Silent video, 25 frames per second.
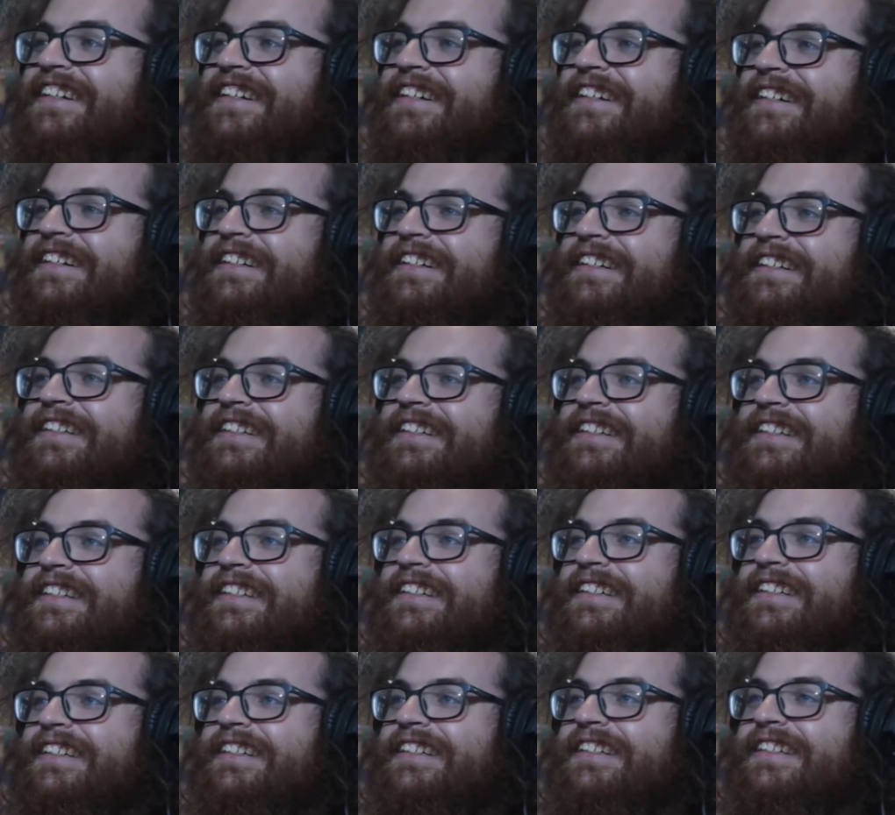
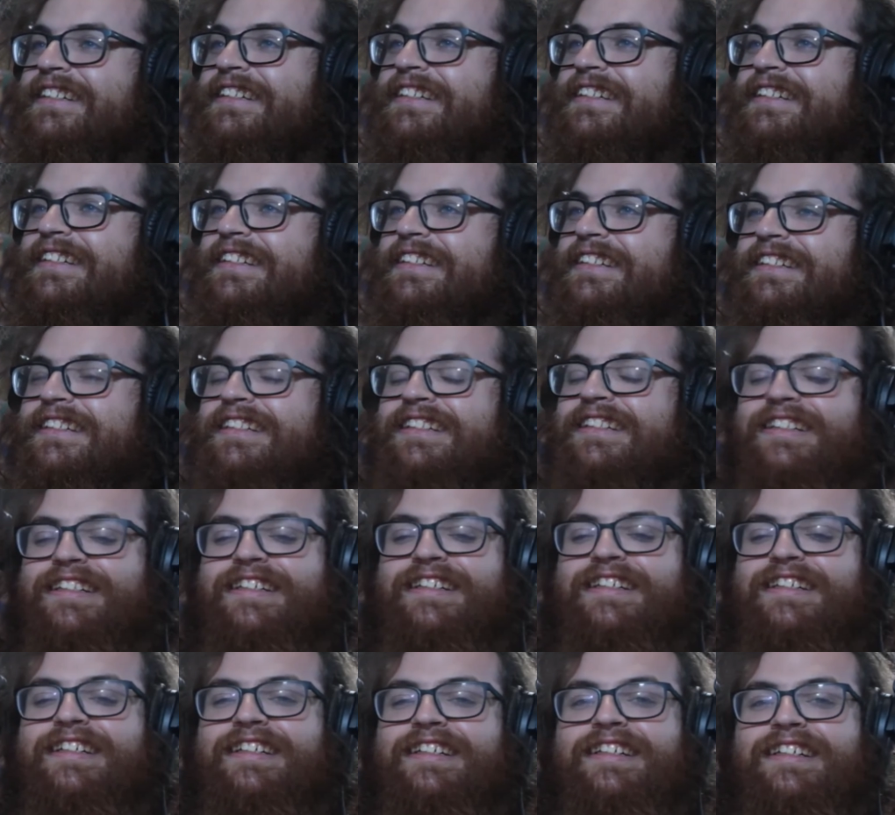
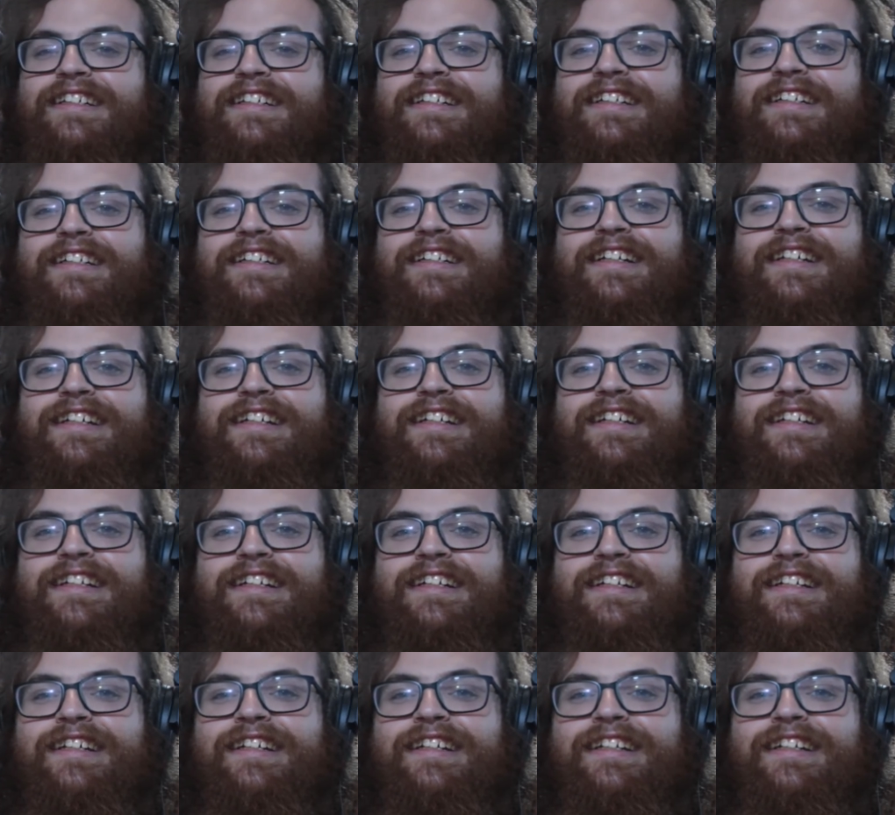
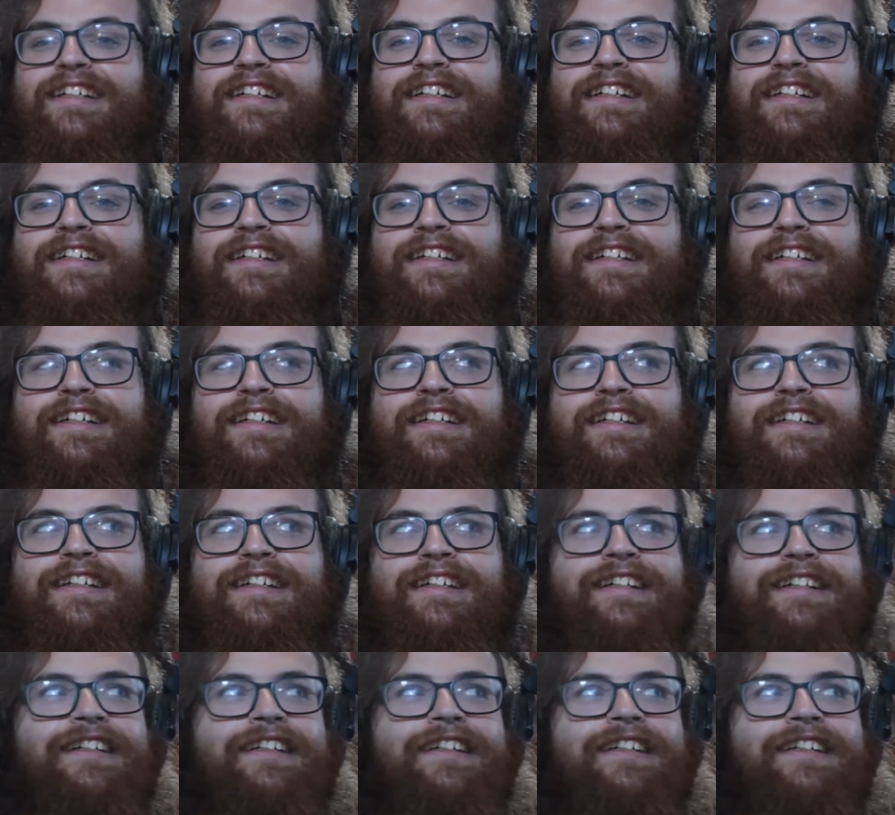(silence)